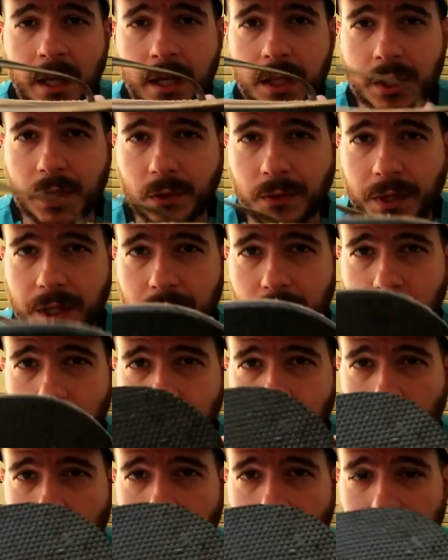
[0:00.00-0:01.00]
So this was
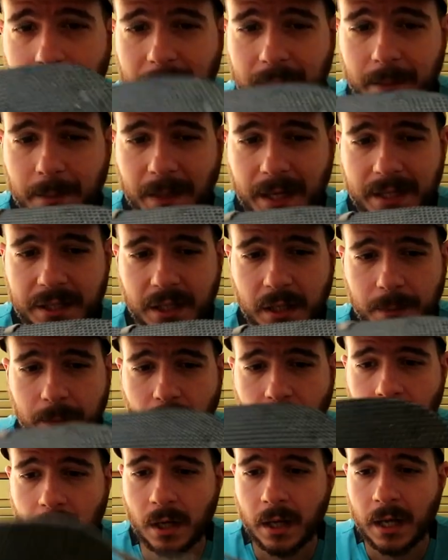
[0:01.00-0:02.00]
probably
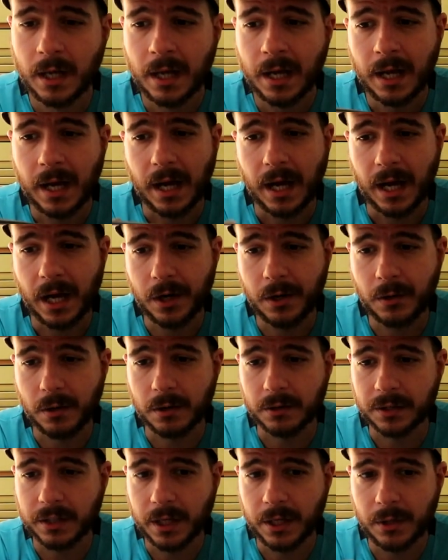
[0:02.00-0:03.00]
placebo. I don't know
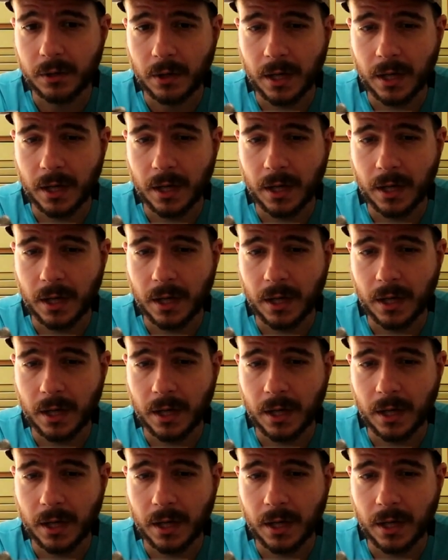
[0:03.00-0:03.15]
what to tell